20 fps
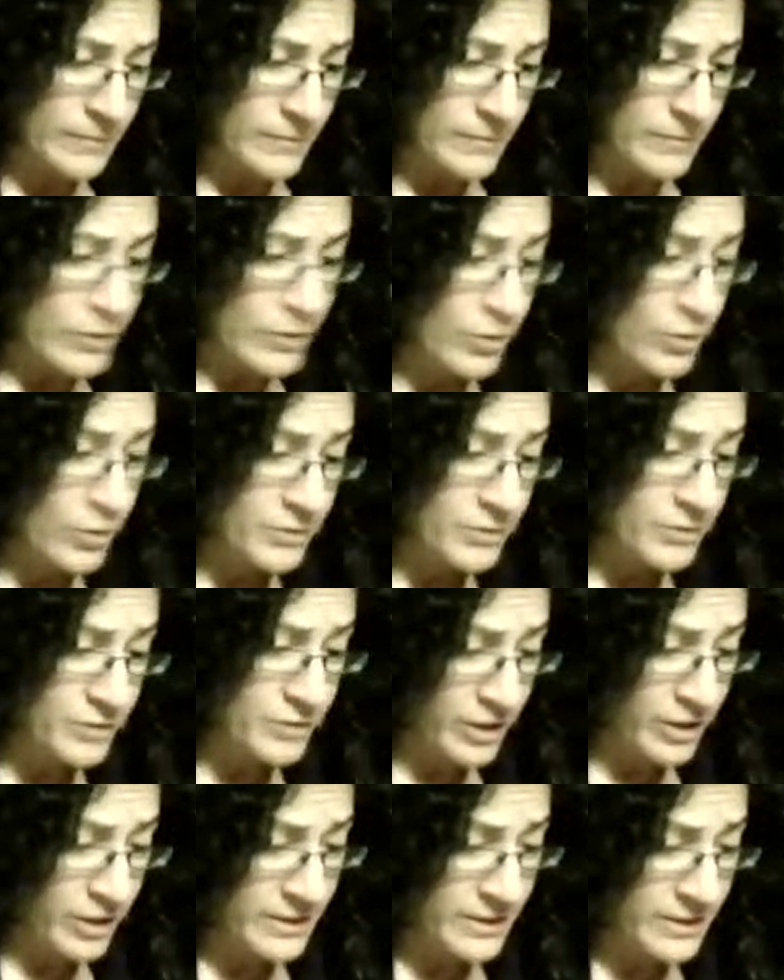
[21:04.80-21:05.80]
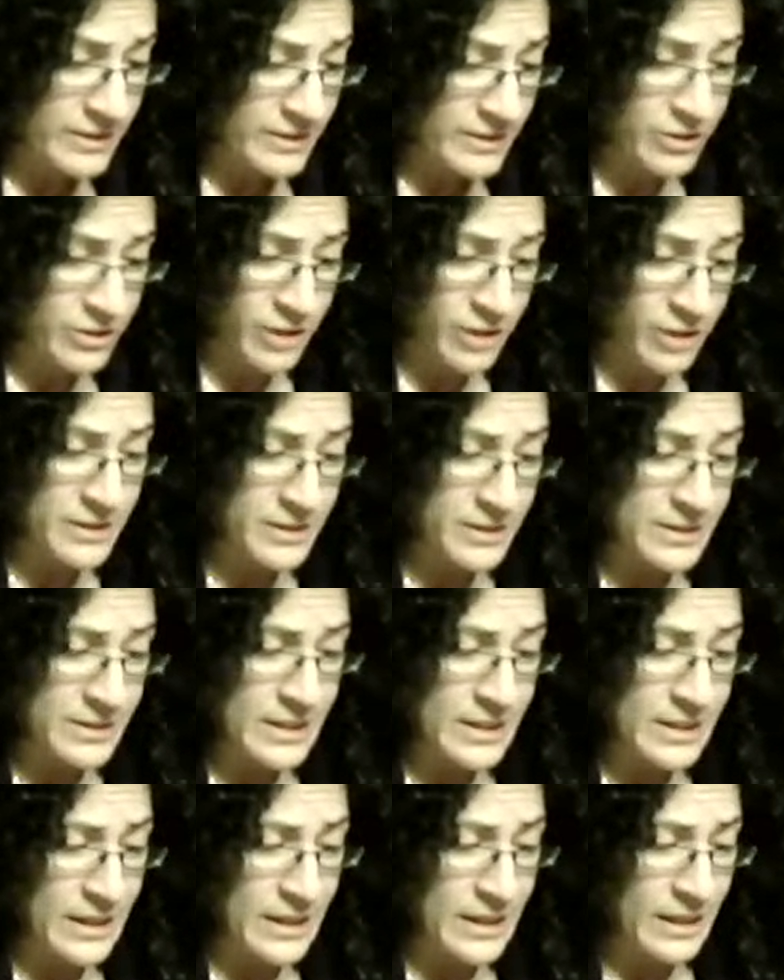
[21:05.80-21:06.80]
Not of jaundice and jaundice,
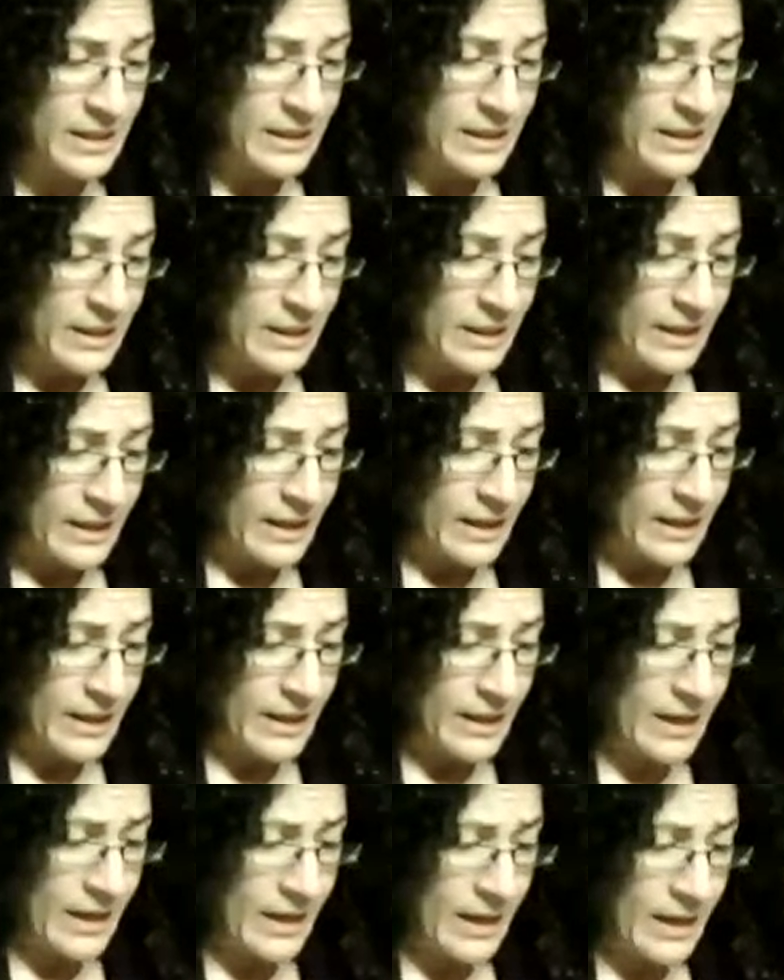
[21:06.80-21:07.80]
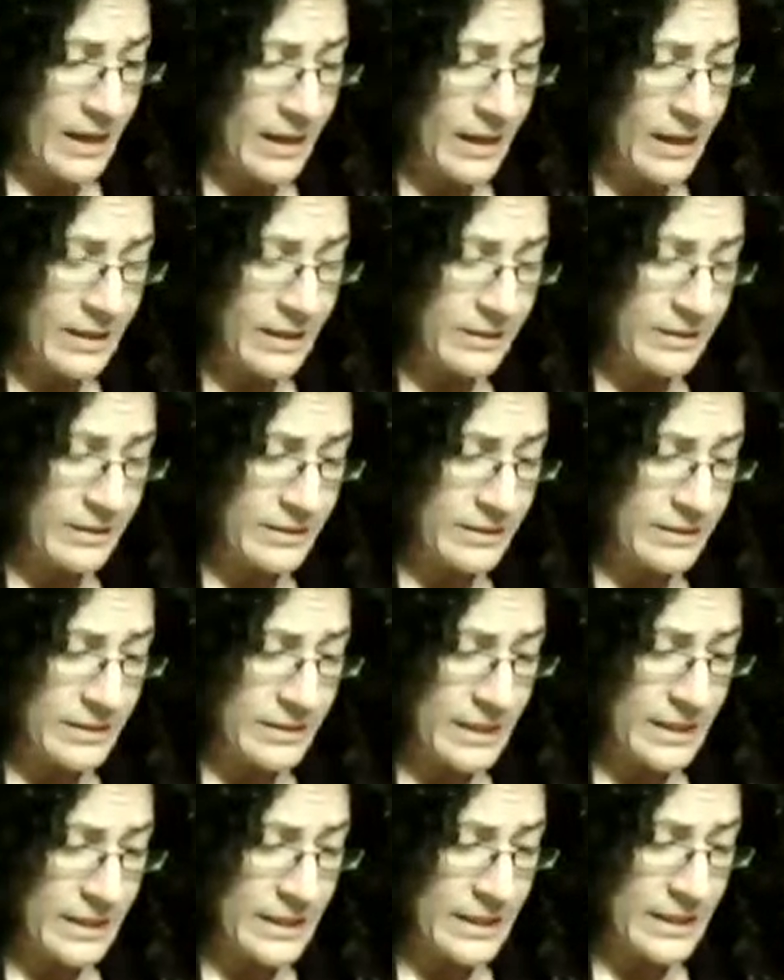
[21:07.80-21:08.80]
a
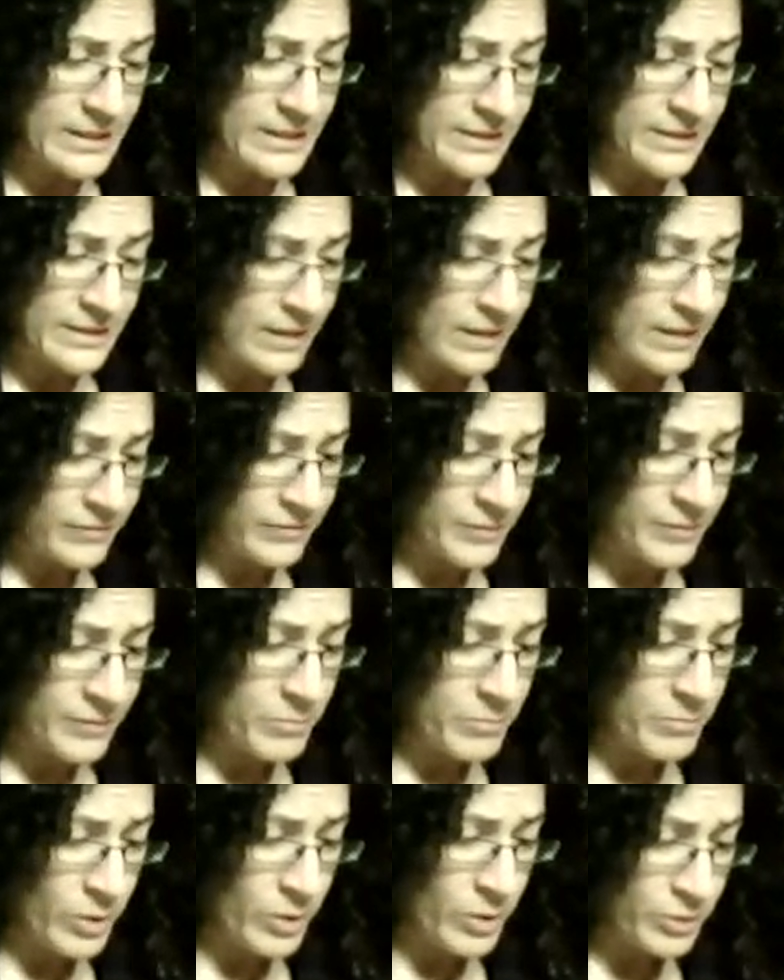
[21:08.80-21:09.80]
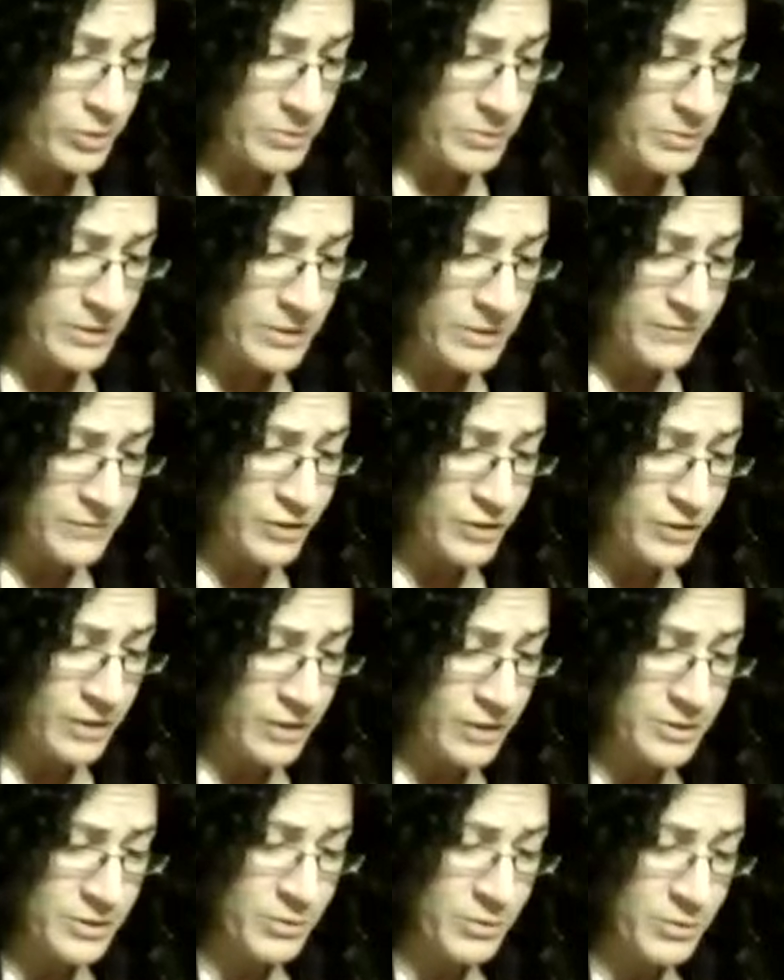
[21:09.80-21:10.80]
in itself a monument of
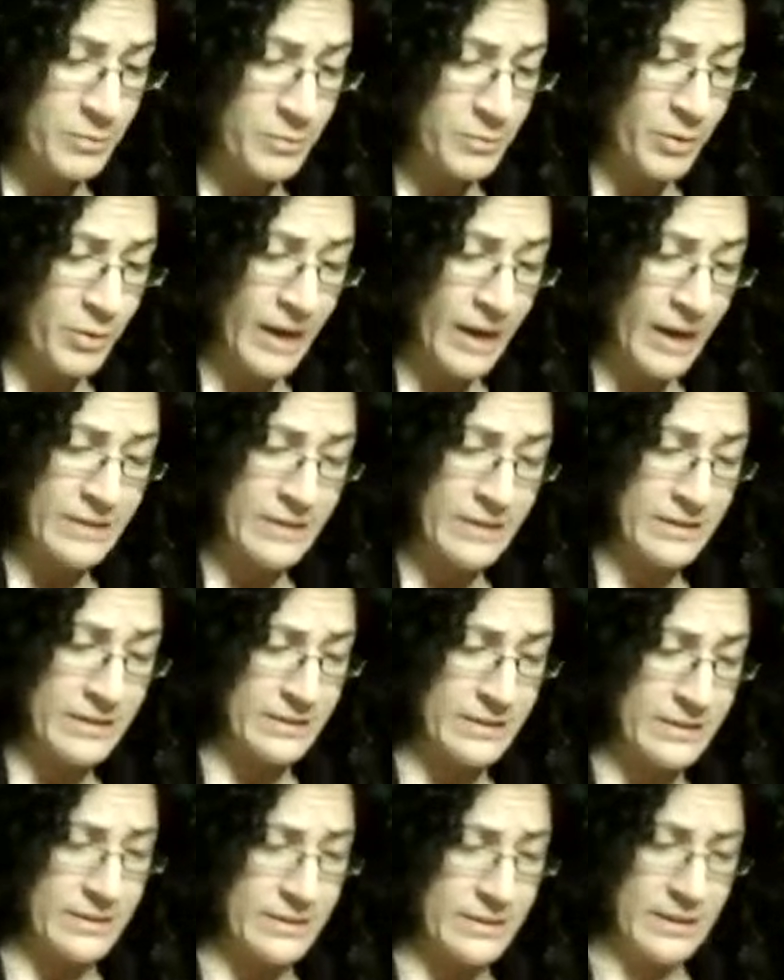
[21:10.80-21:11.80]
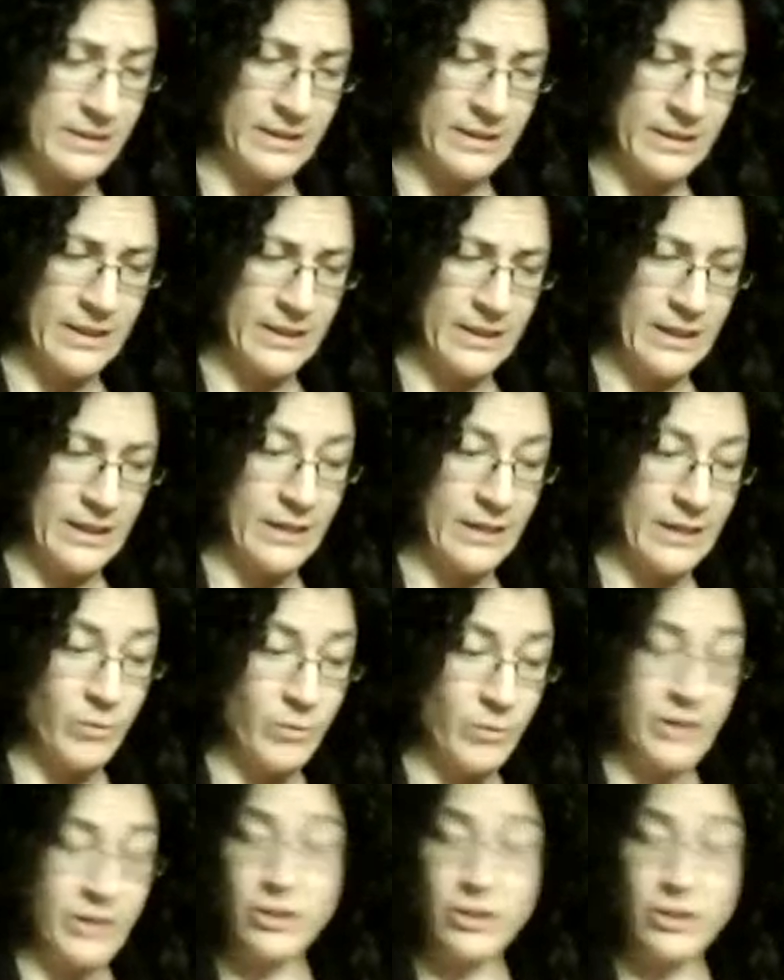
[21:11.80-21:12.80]
chancery practice, in
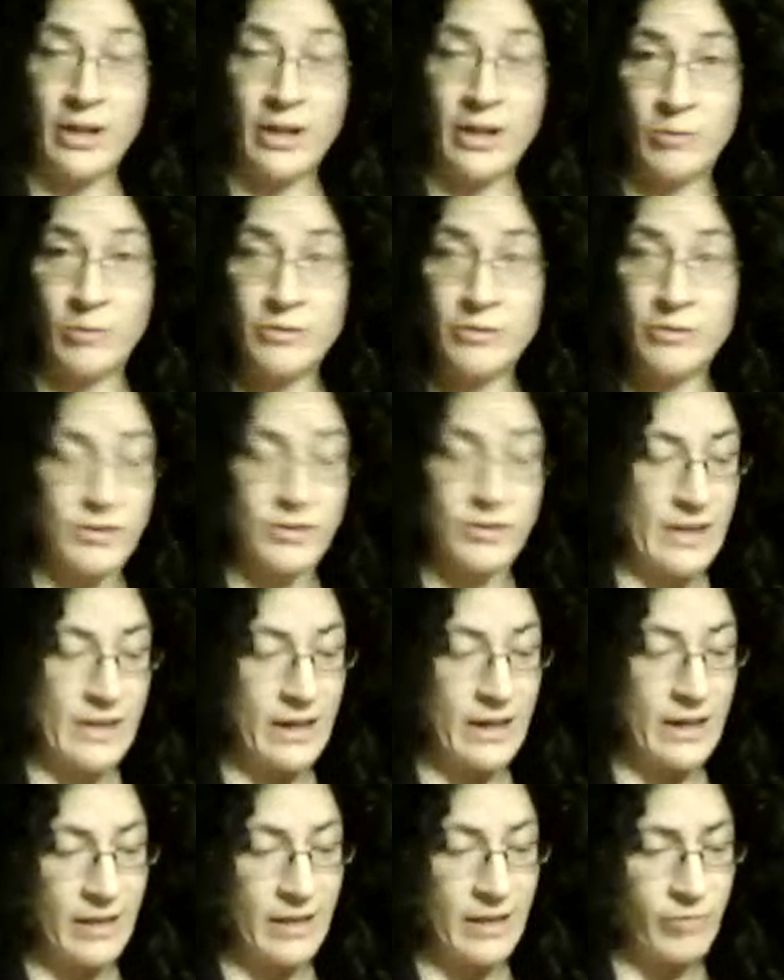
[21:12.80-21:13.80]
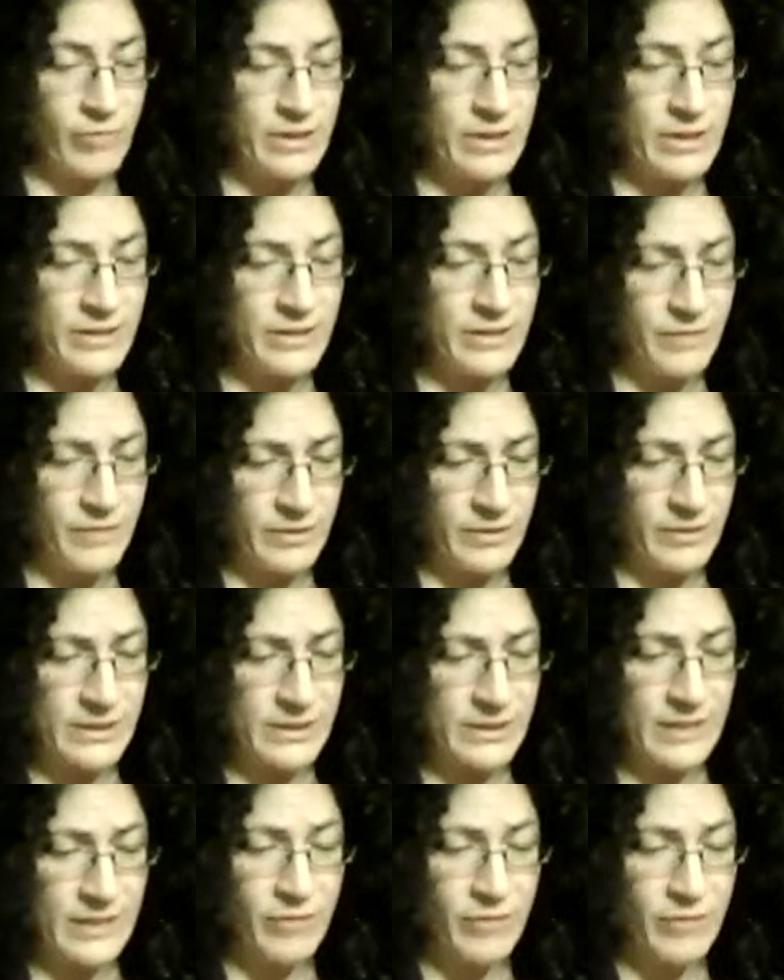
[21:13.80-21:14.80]
which, I would say, every difficulty,
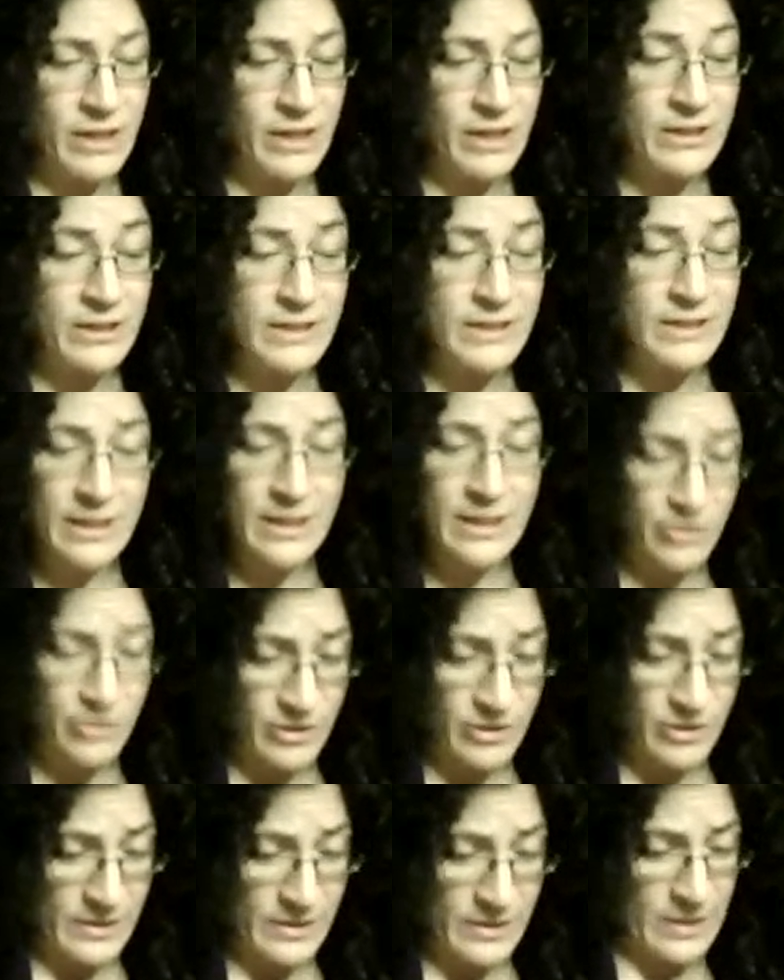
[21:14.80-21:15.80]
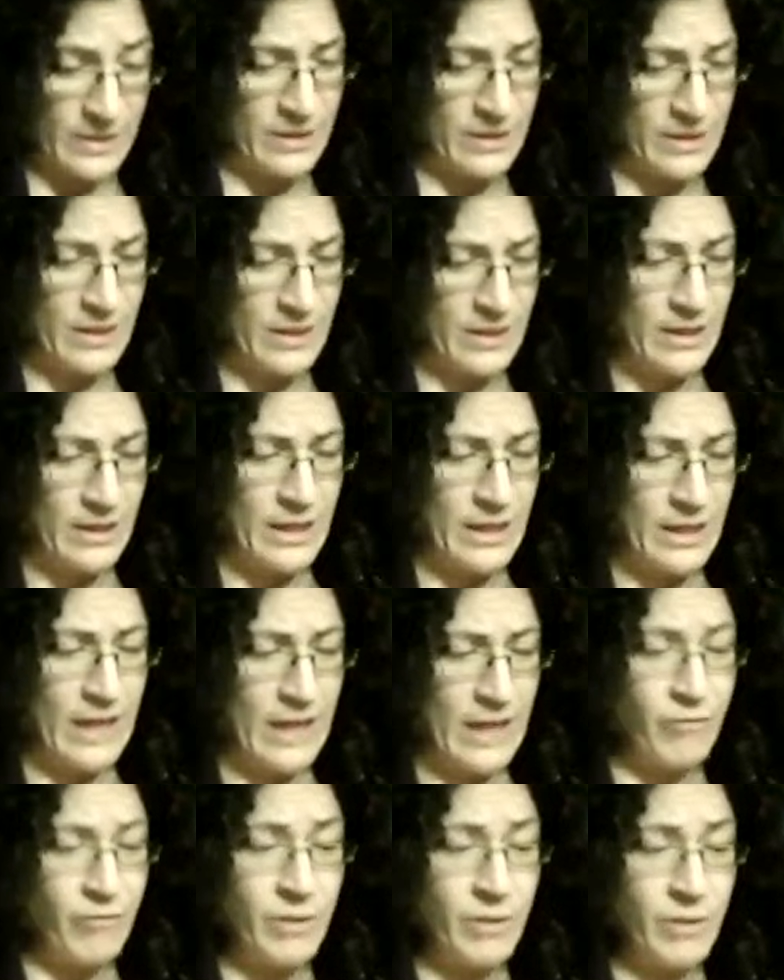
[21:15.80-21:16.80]
every contingency,
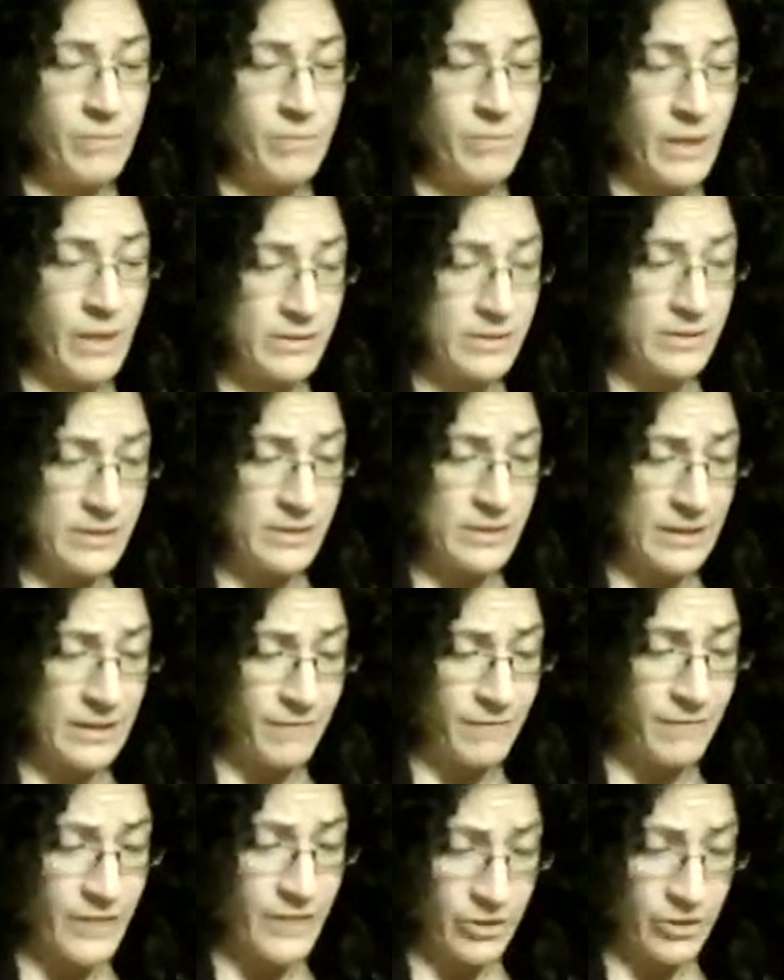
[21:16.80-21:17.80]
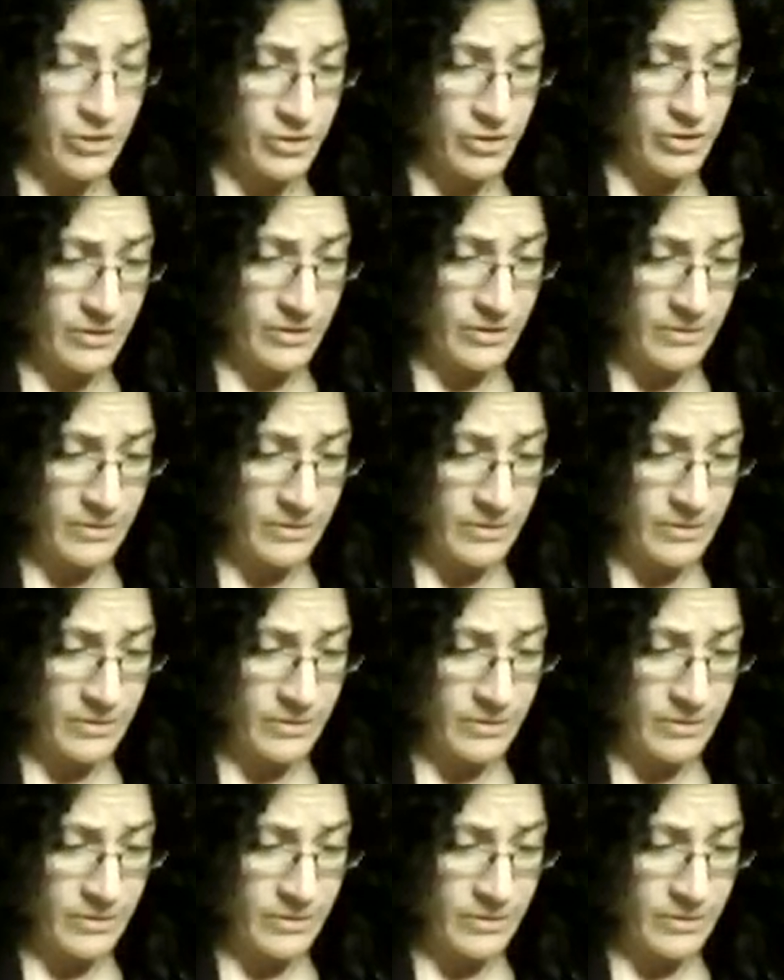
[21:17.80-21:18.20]
every masterly fiction,